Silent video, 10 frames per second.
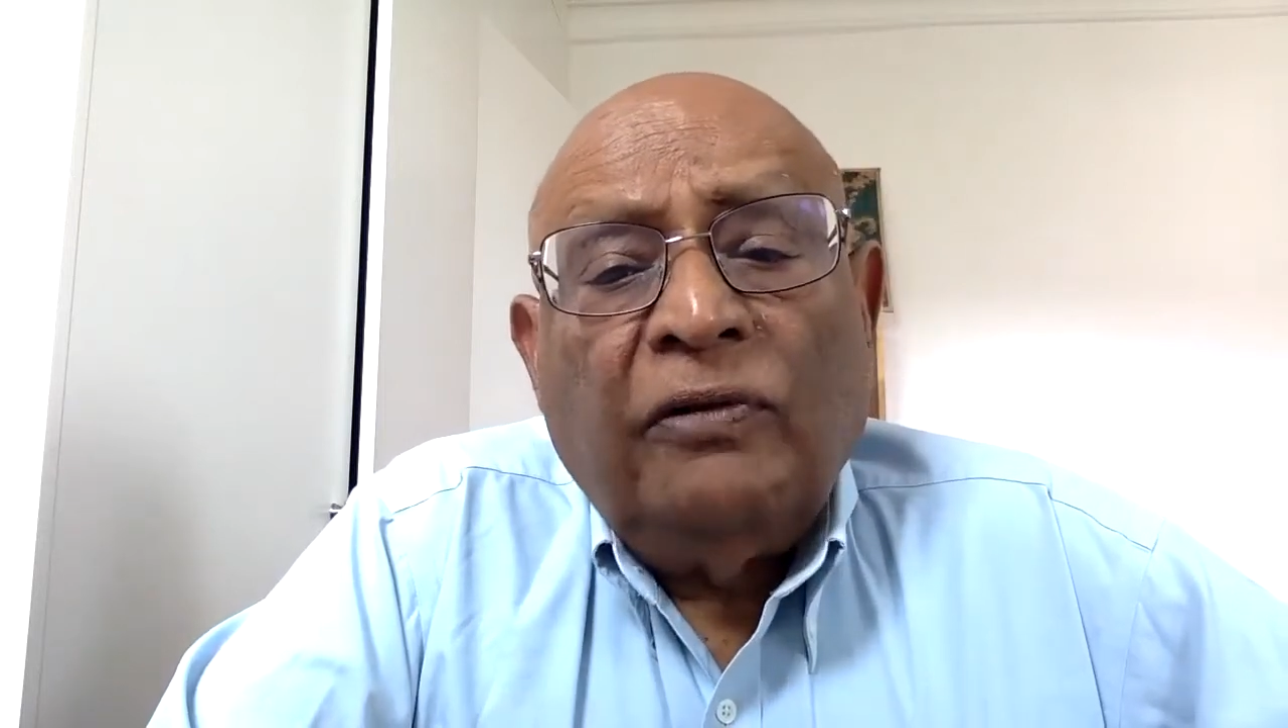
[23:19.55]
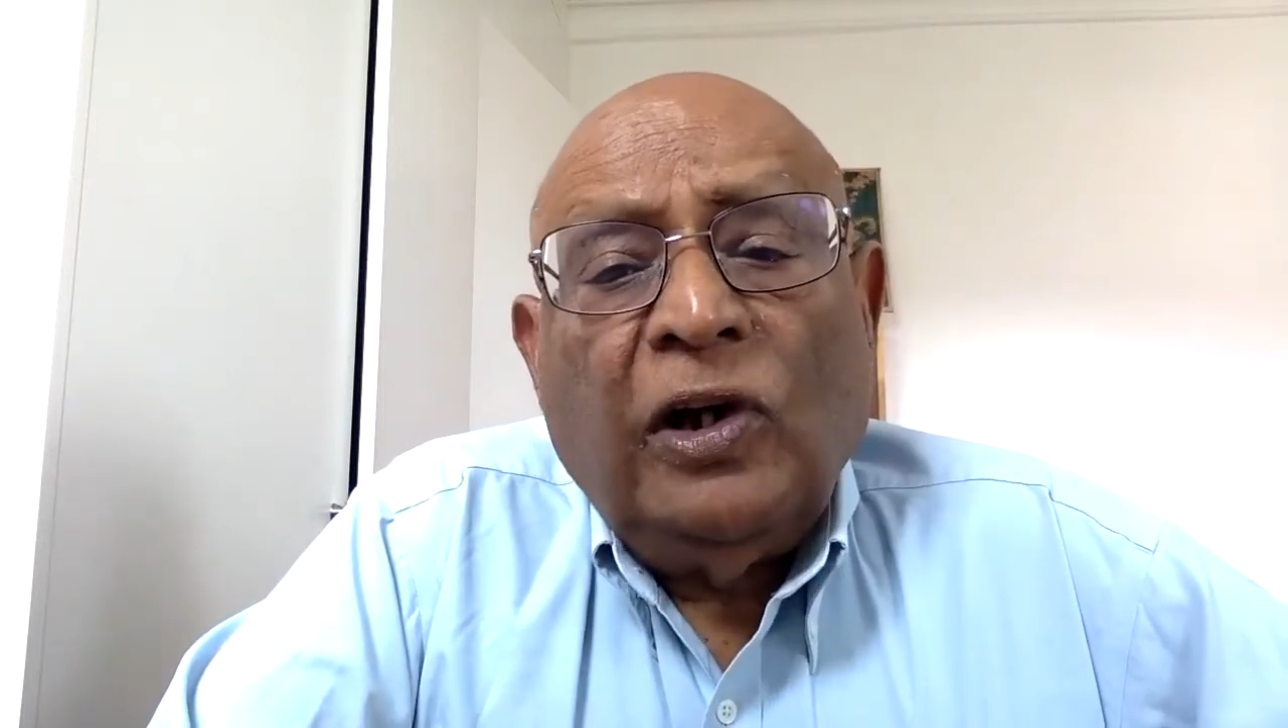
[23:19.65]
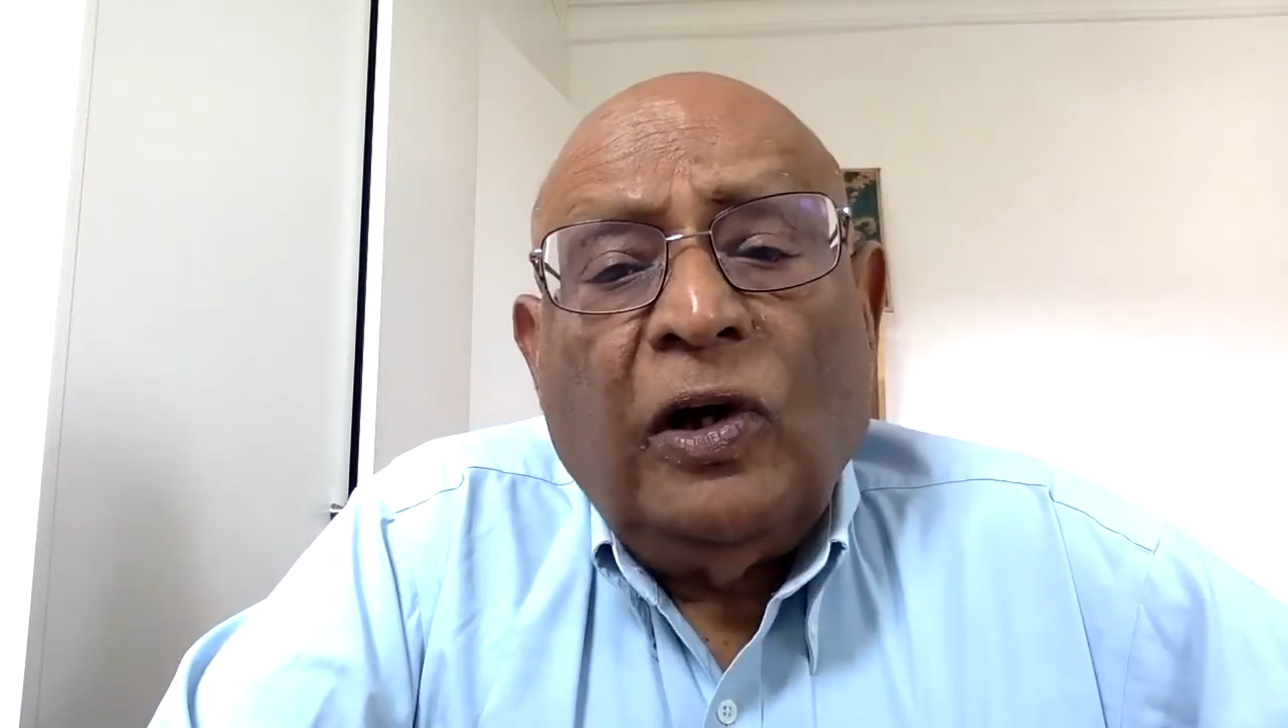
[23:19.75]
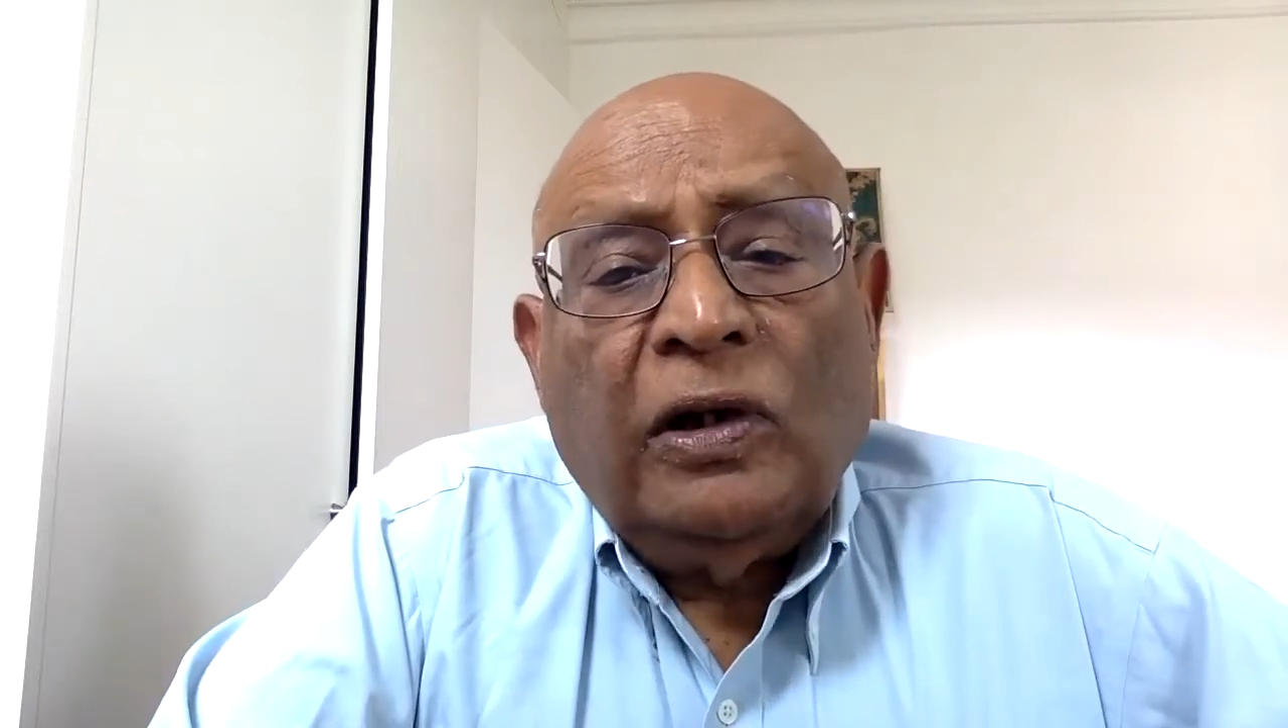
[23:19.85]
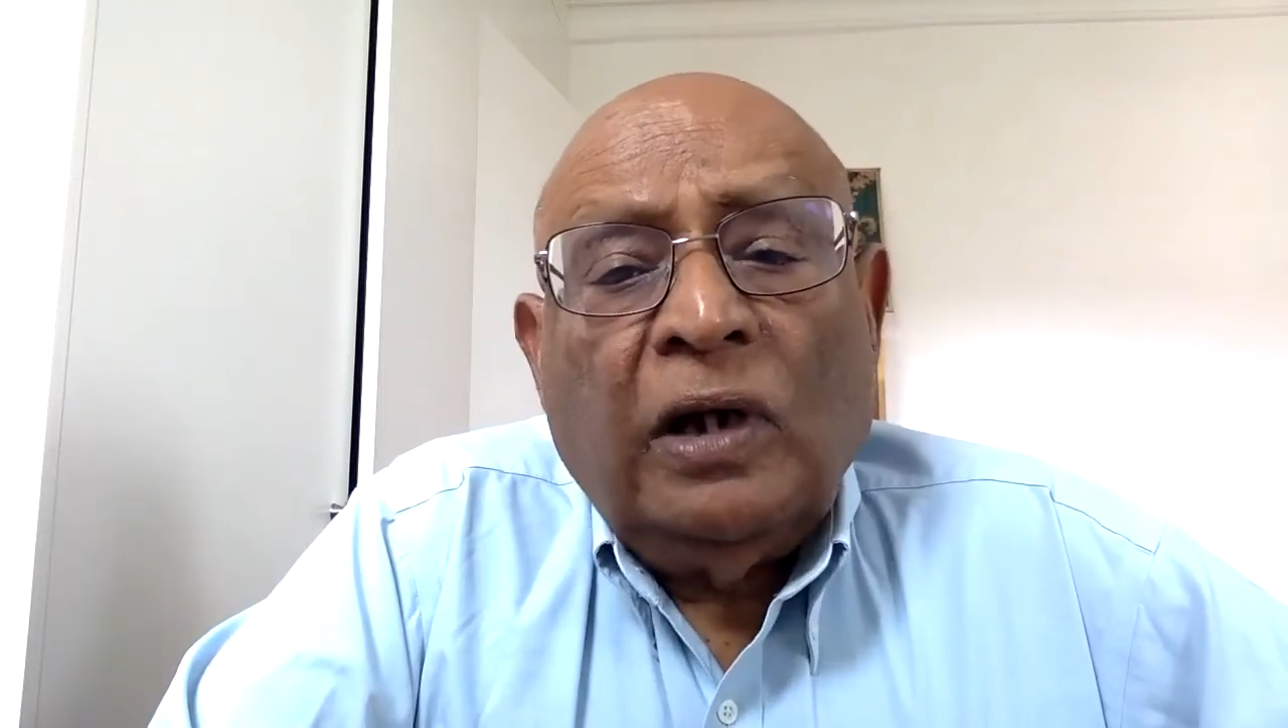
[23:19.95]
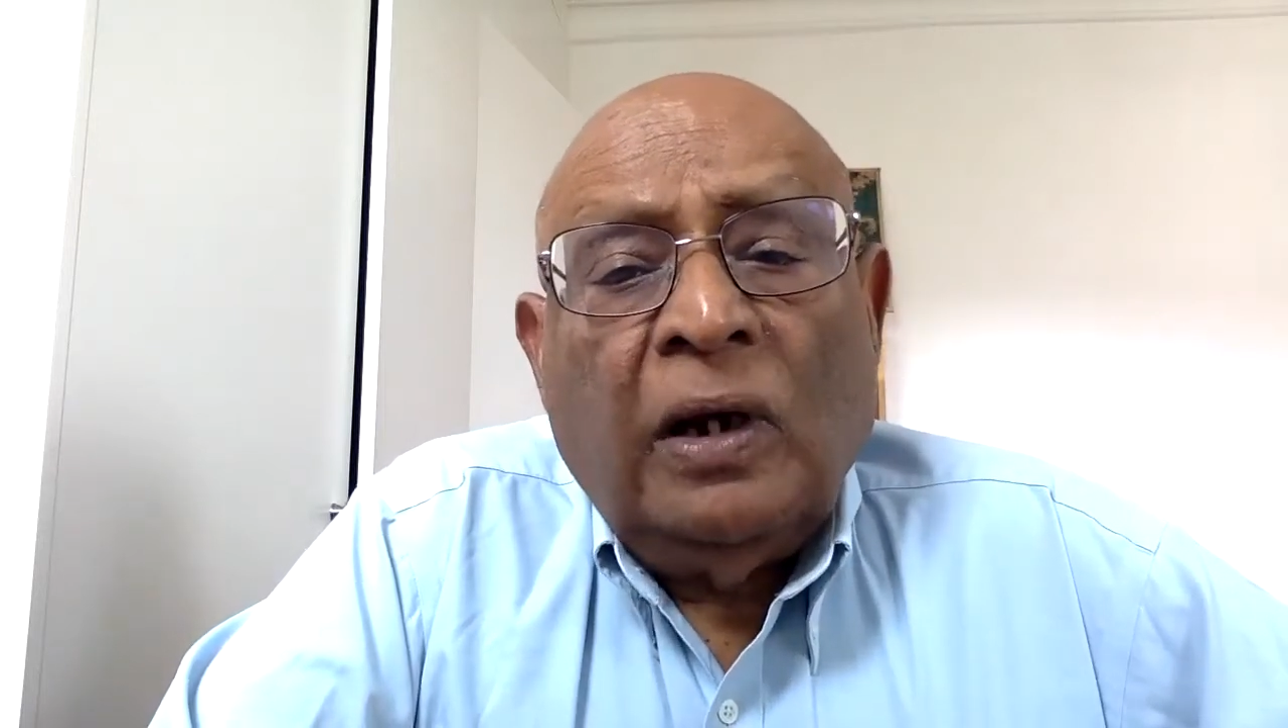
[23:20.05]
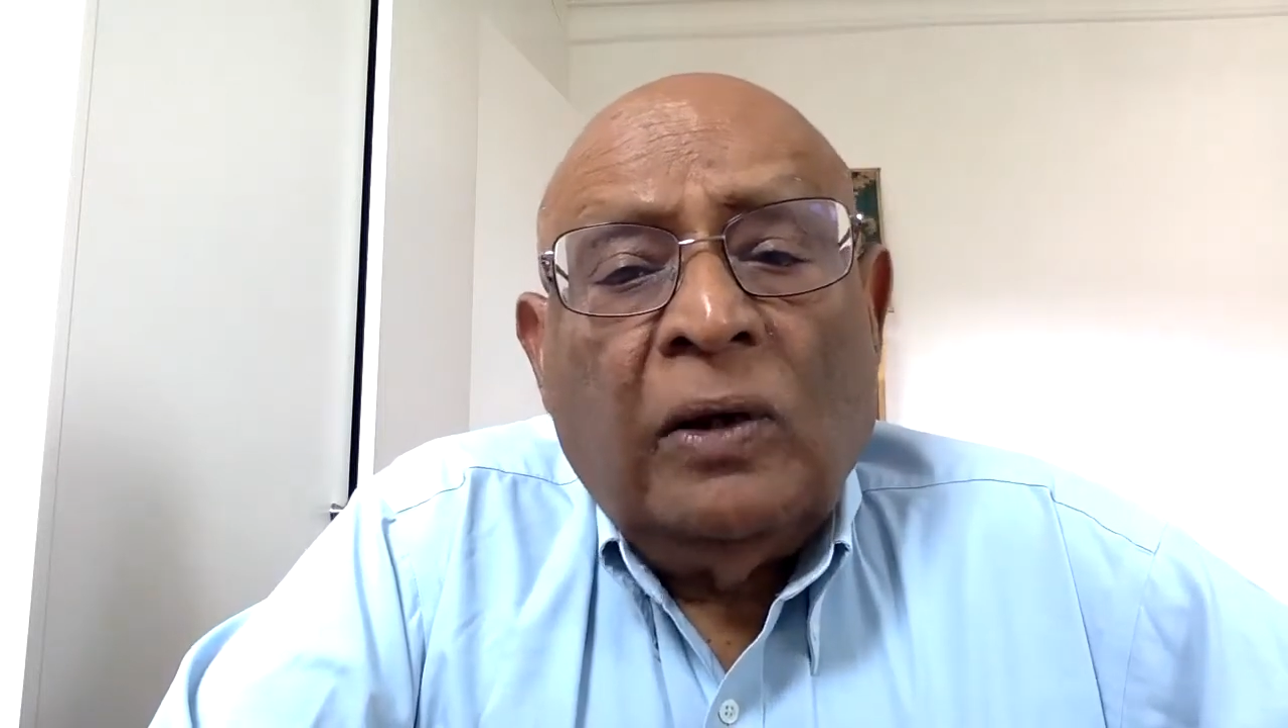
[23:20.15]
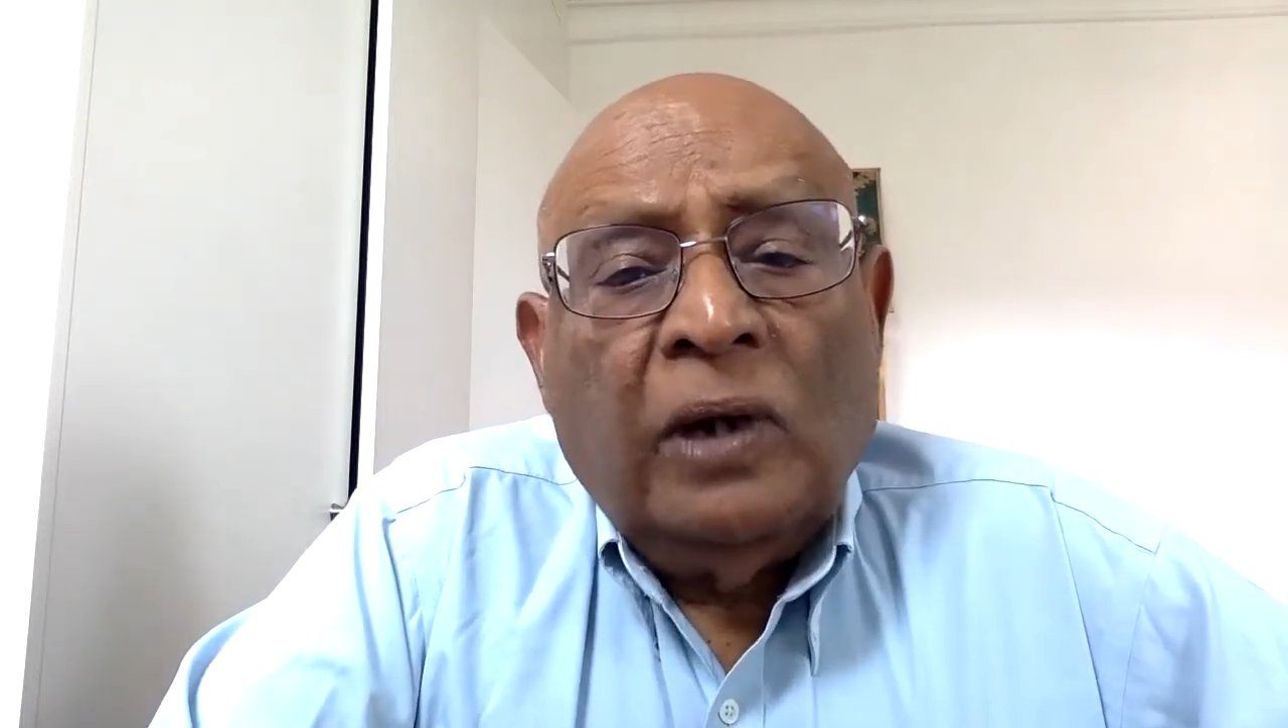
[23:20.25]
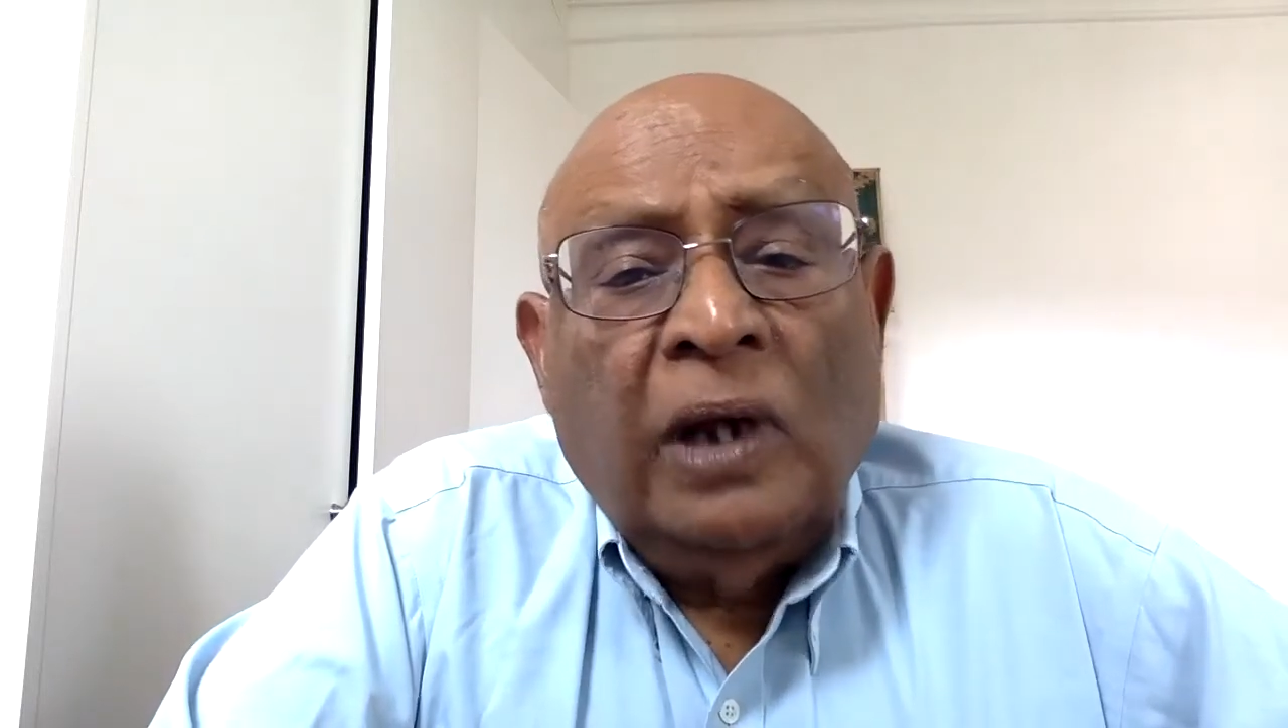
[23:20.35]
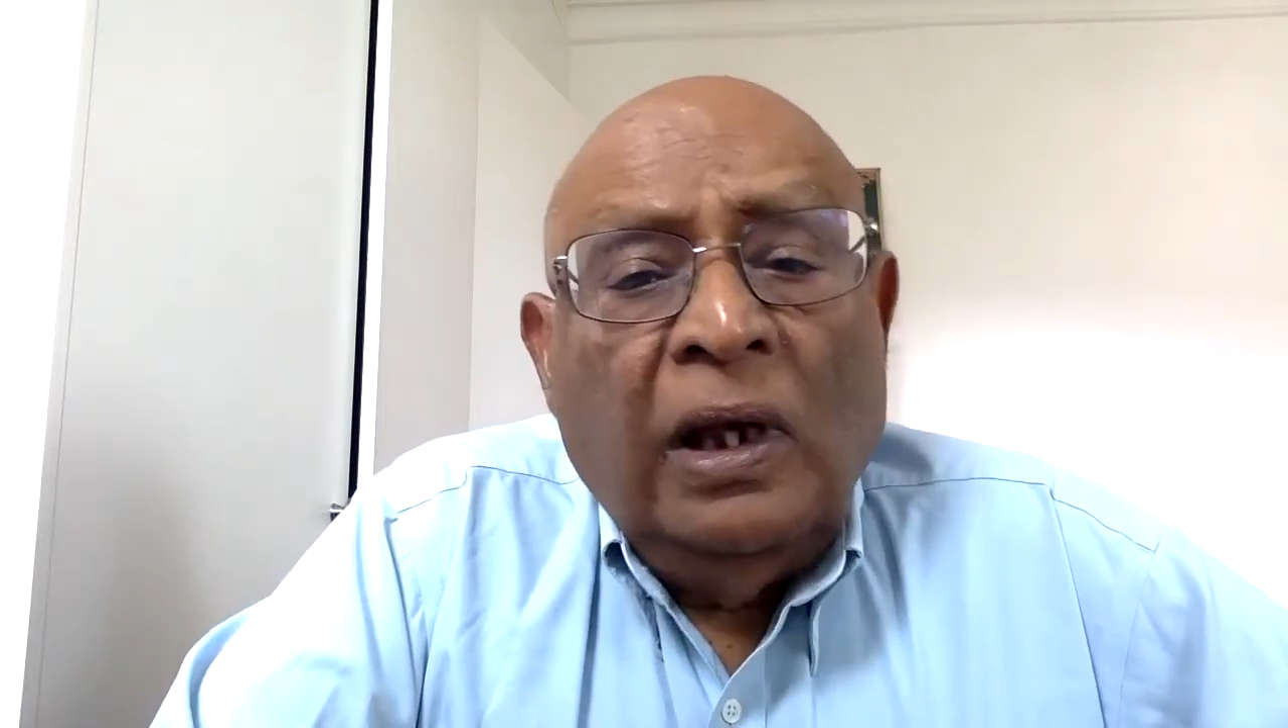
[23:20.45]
a lockdown,